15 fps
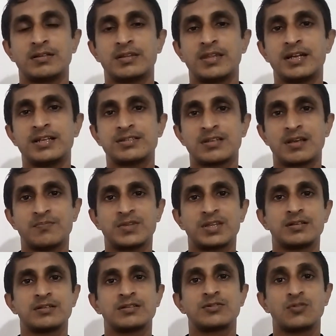That is
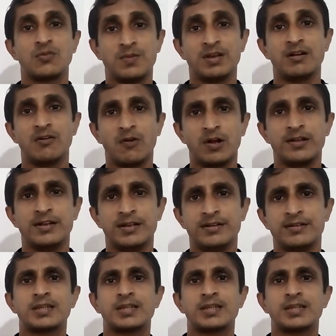something to be avoided.